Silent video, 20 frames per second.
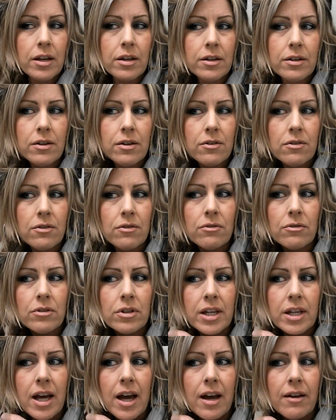you don't
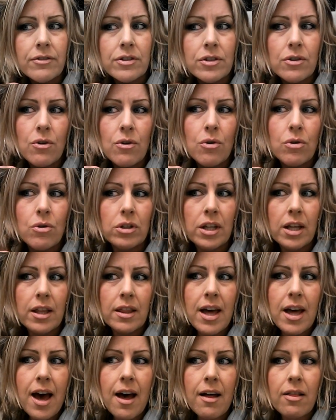really have to hold
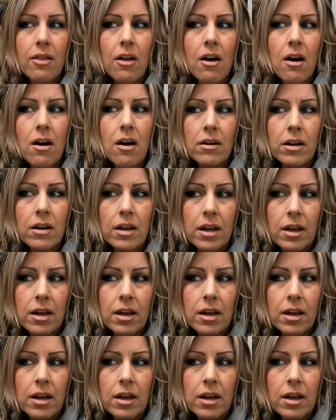it that long